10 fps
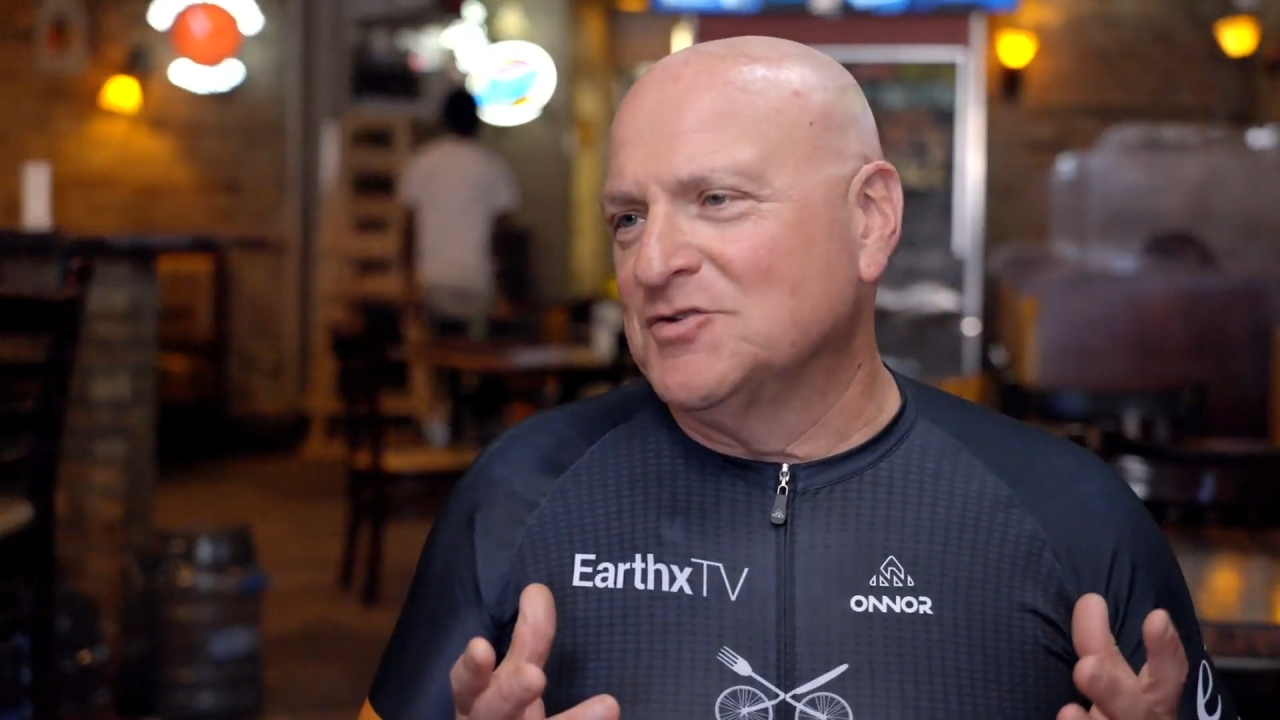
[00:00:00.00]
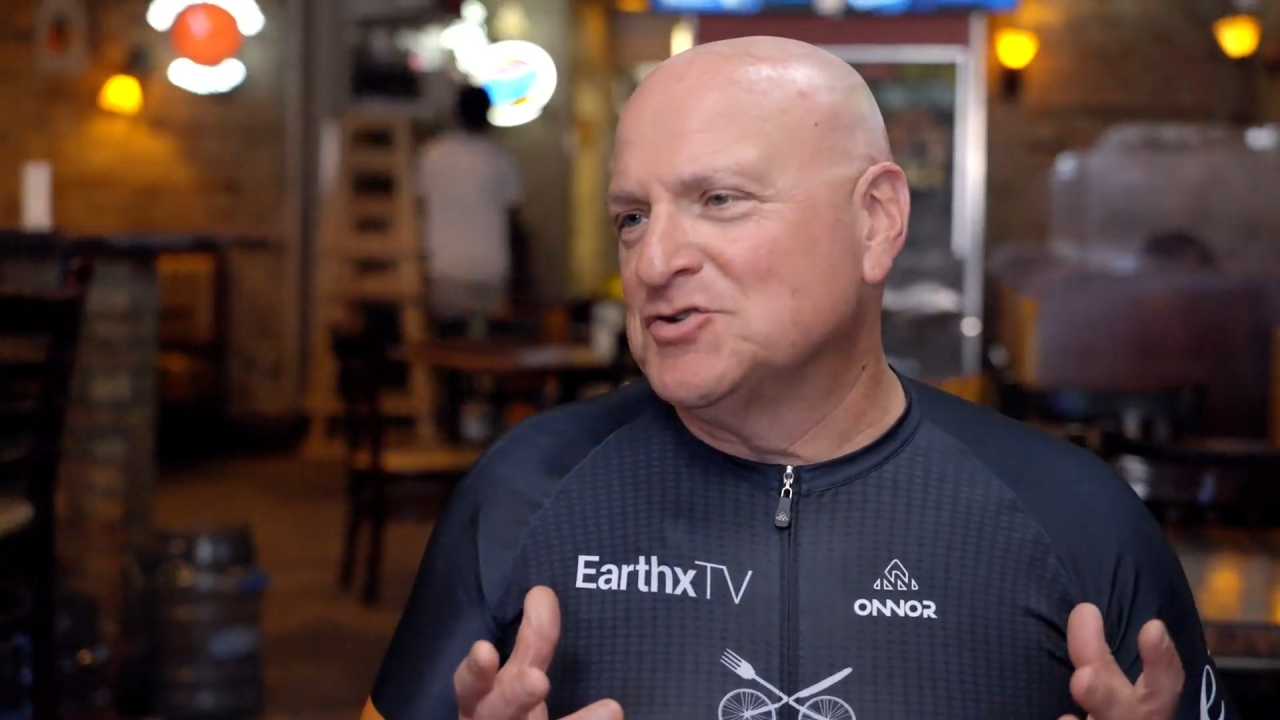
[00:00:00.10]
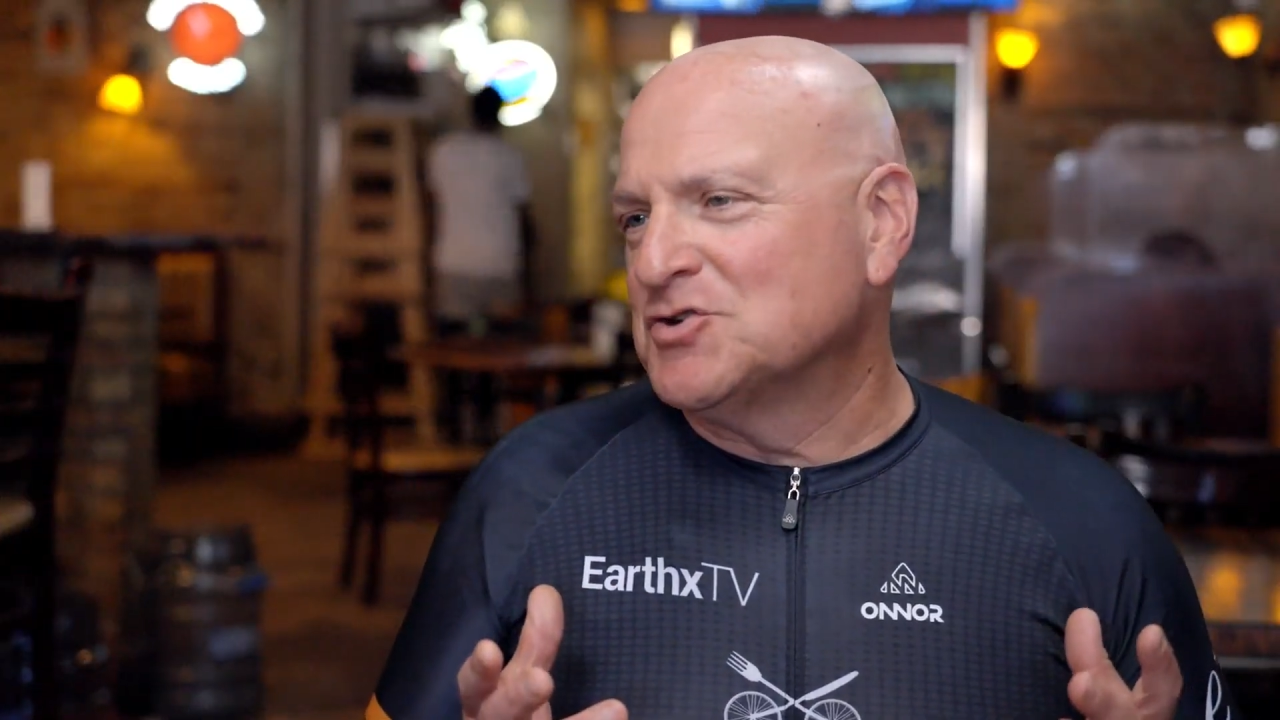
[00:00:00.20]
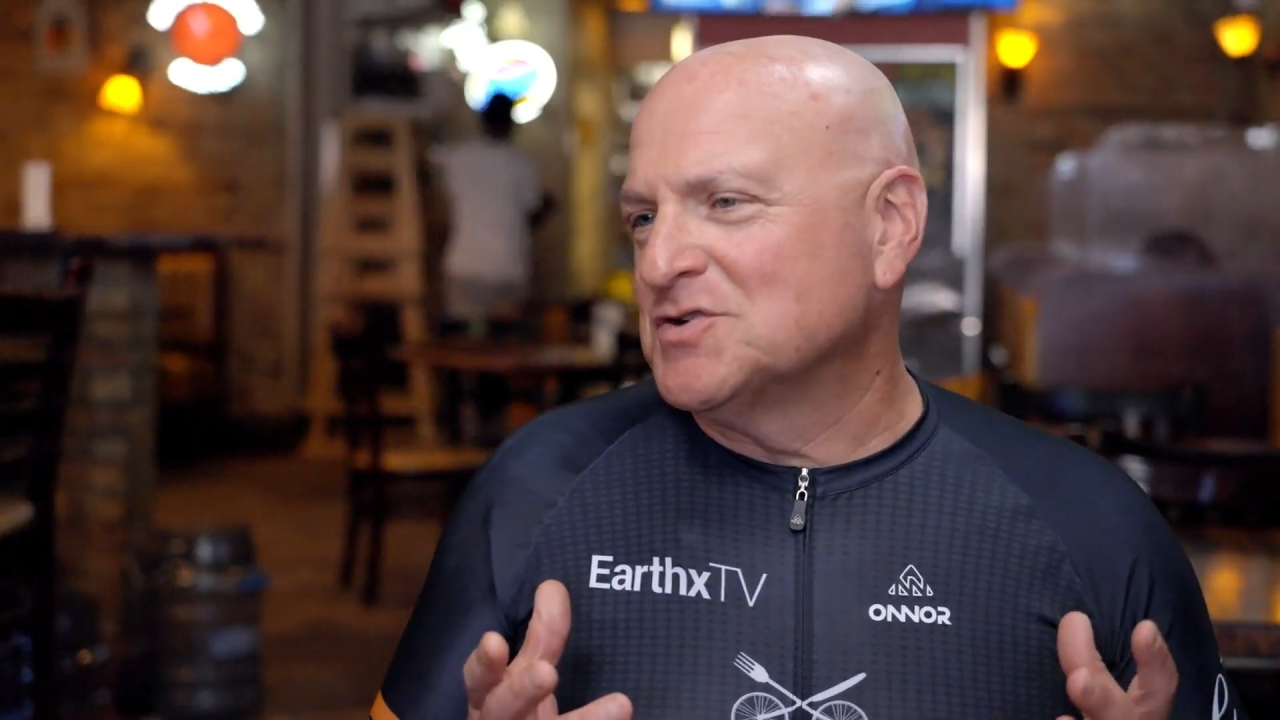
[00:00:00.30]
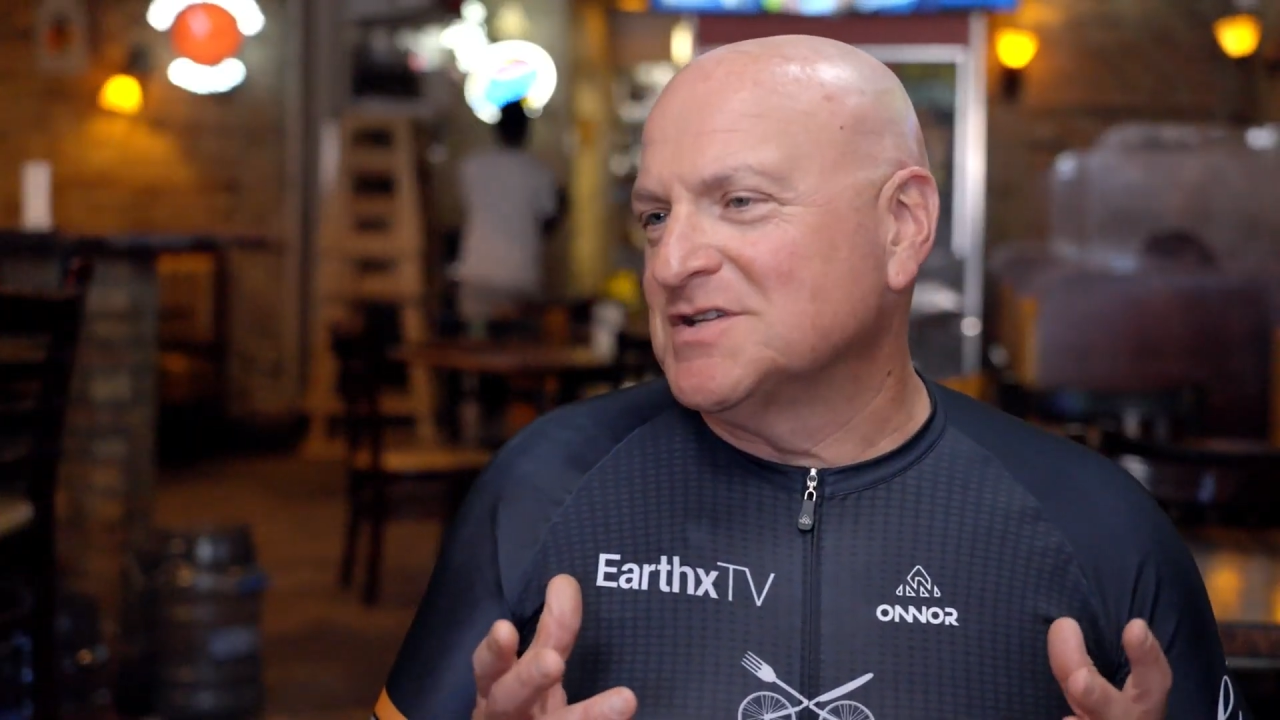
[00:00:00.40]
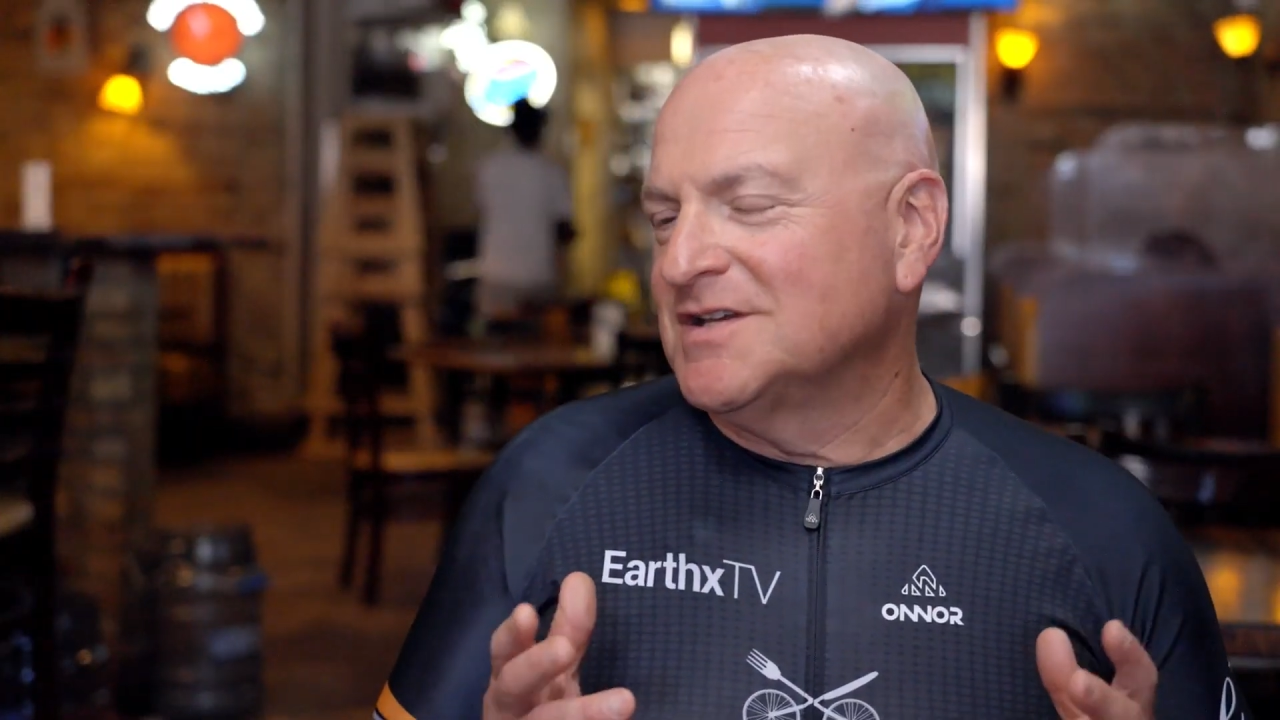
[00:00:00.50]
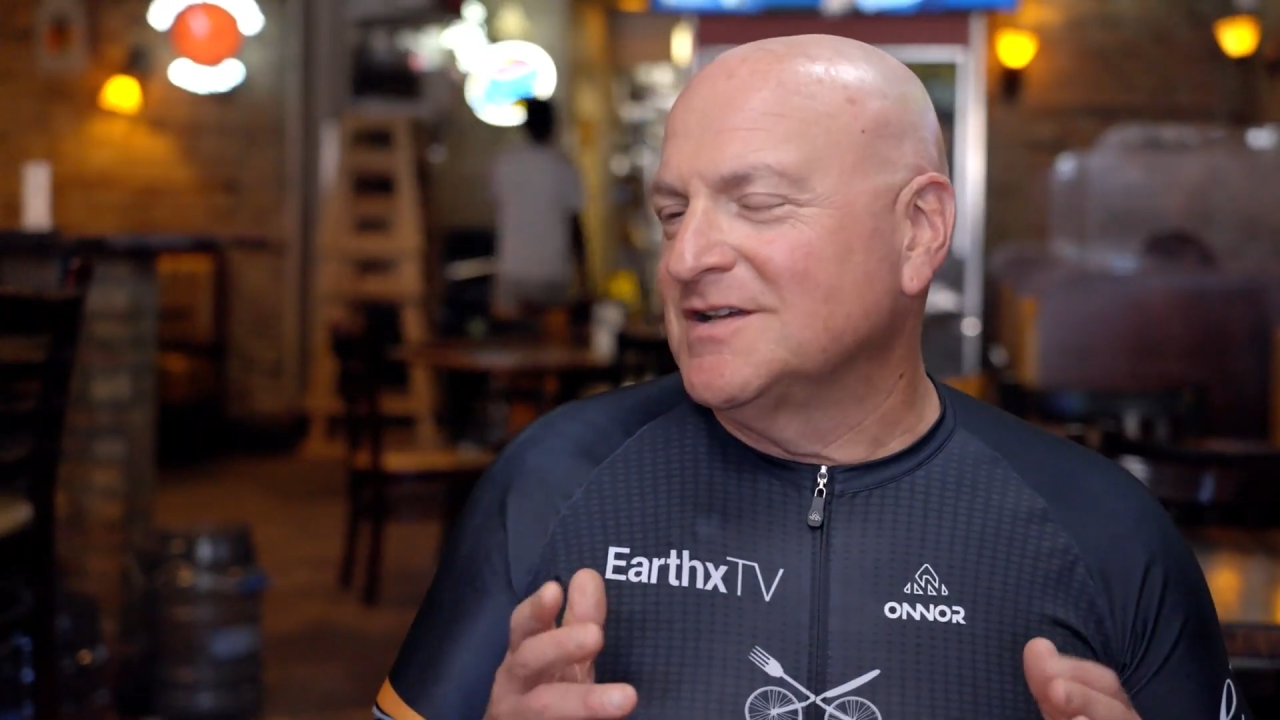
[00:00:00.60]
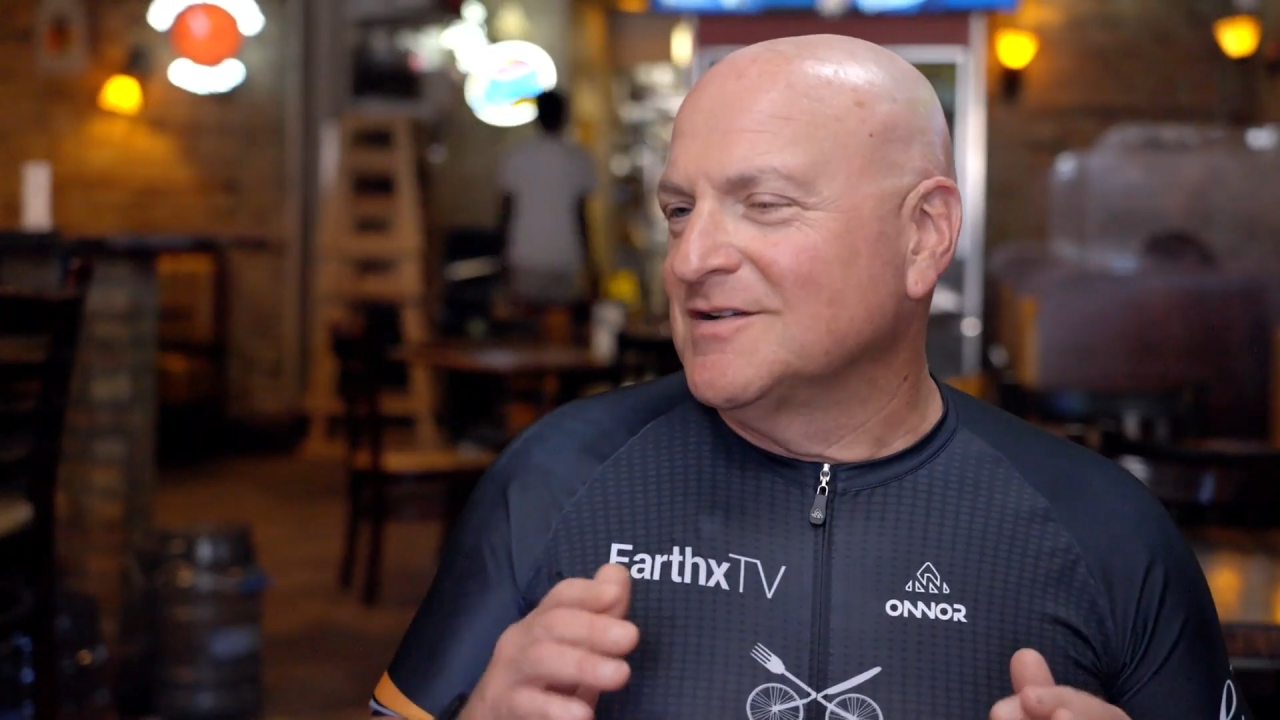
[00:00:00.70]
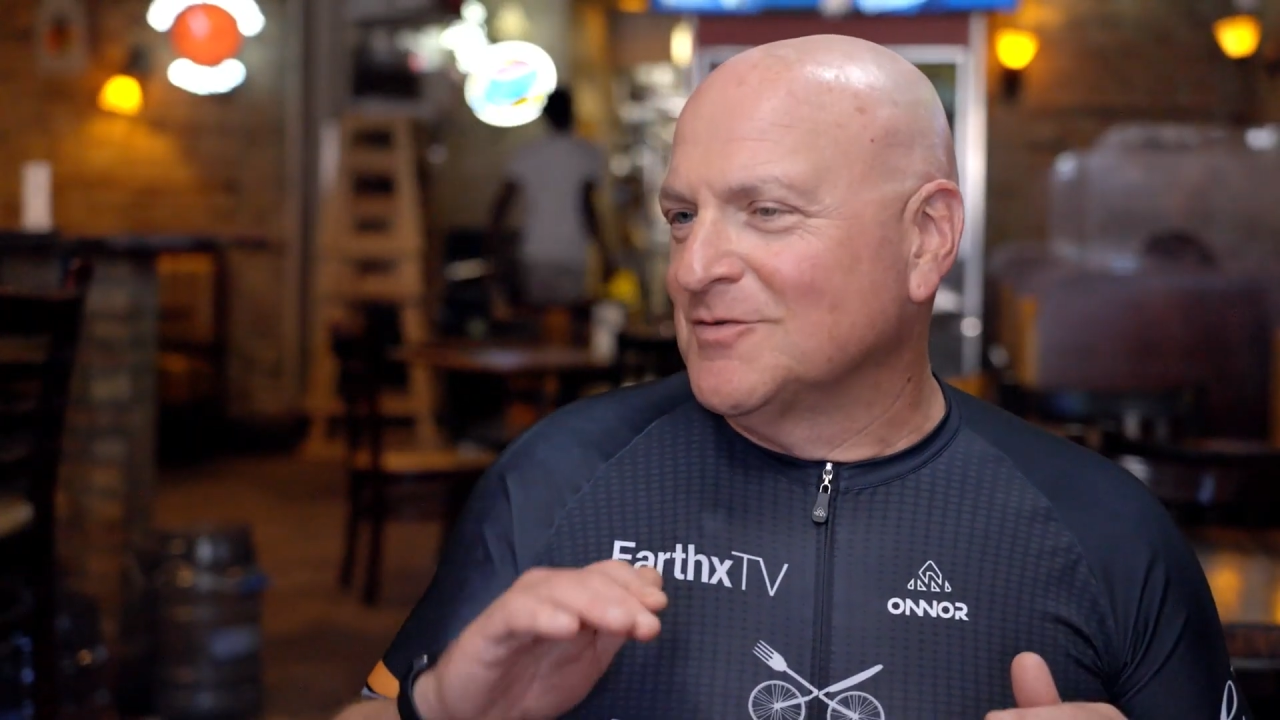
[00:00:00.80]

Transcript: New Jersey,